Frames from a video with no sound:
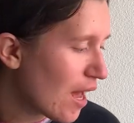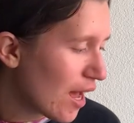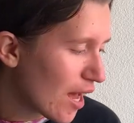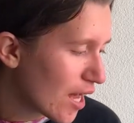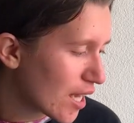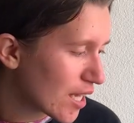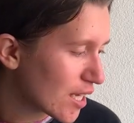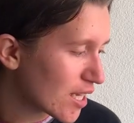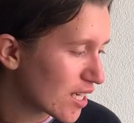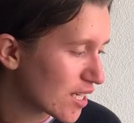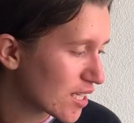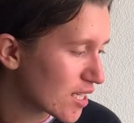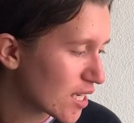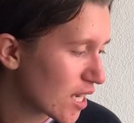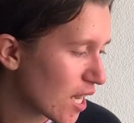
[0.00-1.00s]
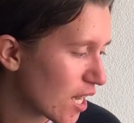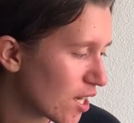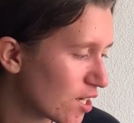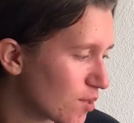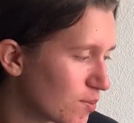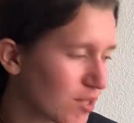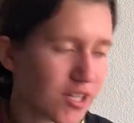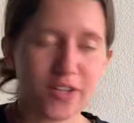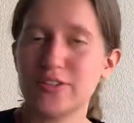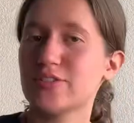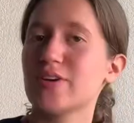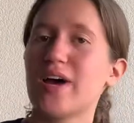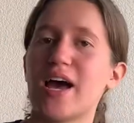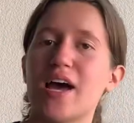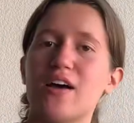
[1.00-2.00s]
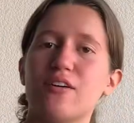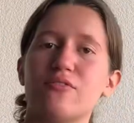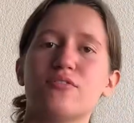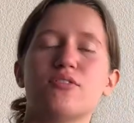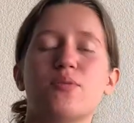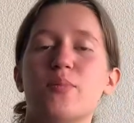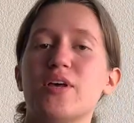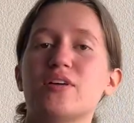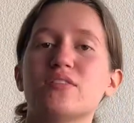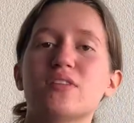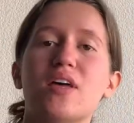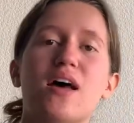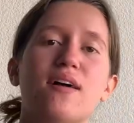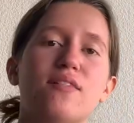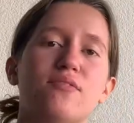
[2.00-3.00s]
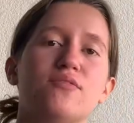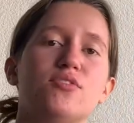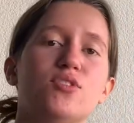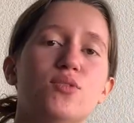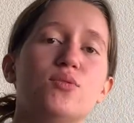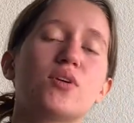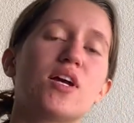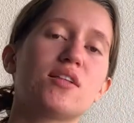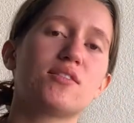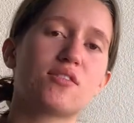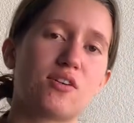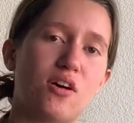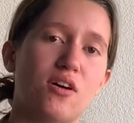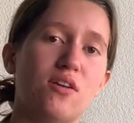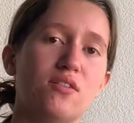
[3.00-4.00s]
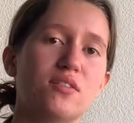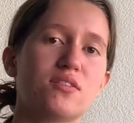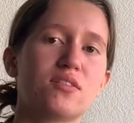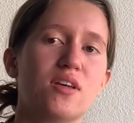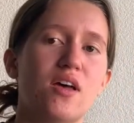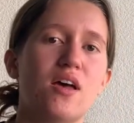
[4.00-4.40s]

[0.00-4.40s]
And the males have 2 kinds of calls: